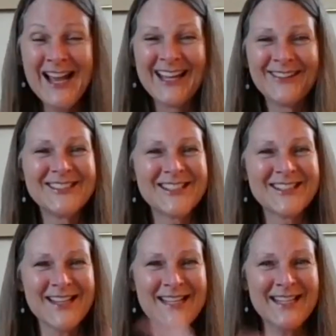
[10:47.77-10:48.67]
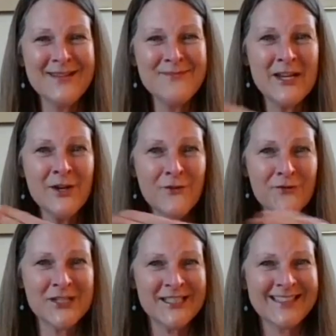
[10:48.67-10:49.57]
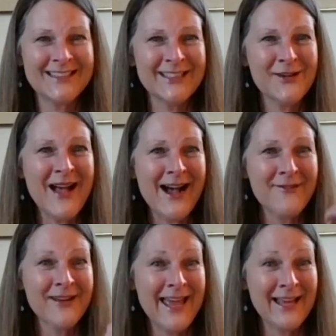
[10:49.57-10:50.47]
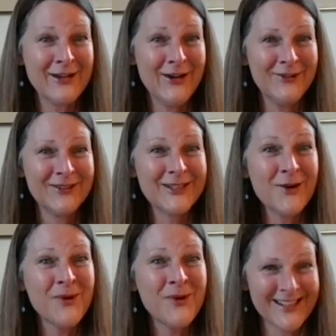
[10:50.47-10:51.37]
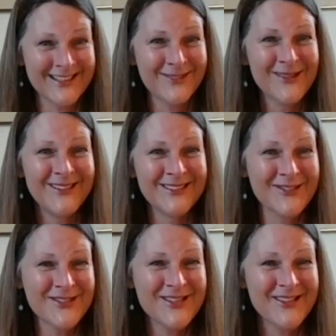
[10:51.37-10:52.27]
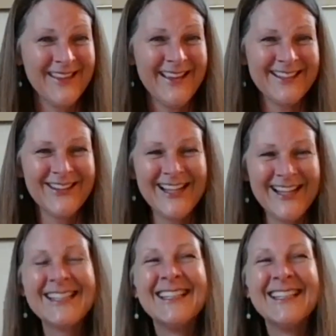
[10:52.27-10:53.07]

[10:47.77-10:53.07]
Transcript: It was just like, get them in, clear them out, and go work in the world, go do your thing, right?